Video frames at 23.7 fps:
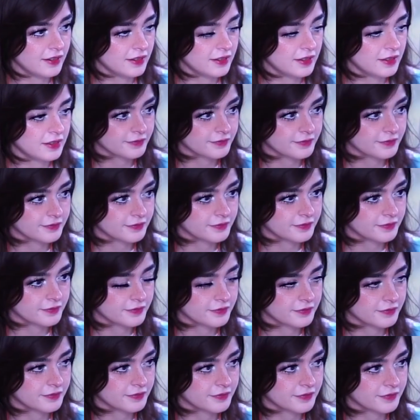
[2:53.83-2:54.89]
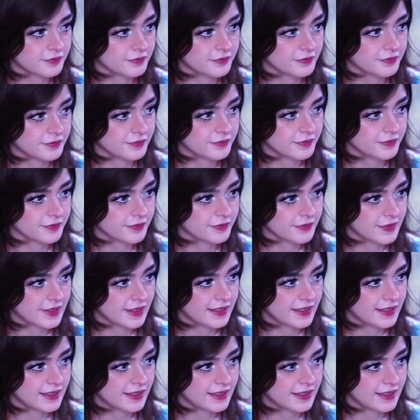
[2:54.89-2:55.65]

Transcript: [no speech]